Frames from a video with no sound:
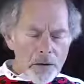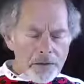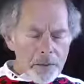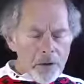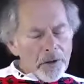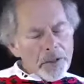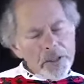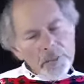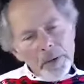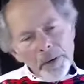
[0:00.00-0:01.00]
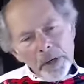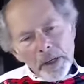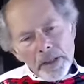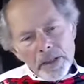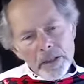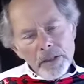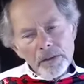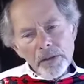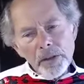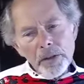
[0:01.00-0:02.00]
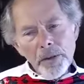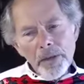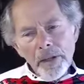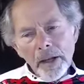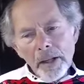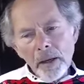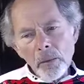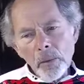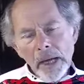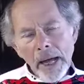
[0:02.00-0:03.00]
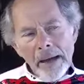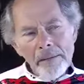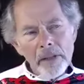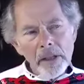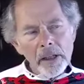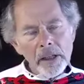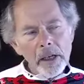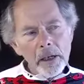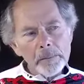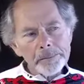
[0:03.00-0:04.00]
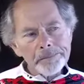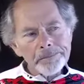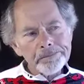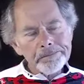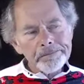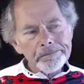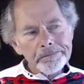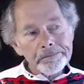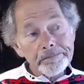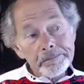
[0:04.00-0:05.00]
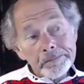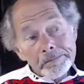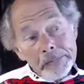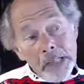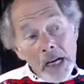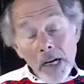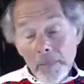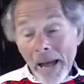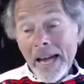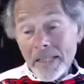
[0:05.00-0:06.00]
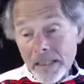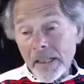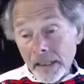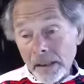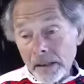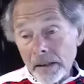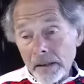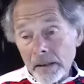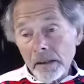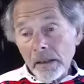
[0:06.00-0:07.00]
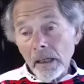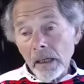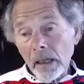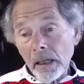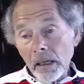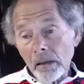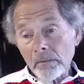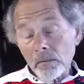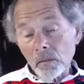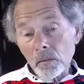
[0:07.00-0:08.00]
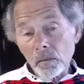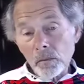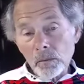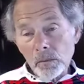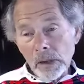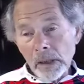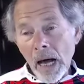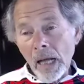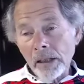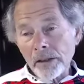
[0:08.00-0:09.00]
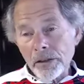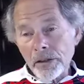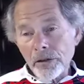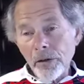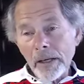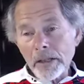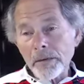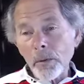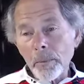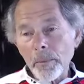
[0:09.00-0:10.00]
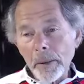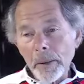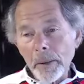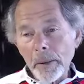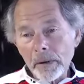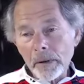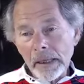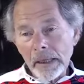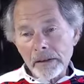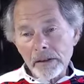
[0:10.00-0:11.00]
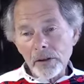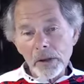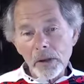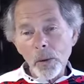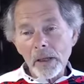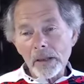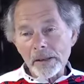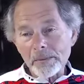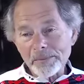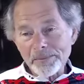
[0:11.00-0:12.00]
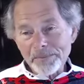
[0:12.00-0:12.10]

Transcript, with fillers: from your experience, do you think that we have the um, capacity um, the knowledge to transform people and to do it quickly.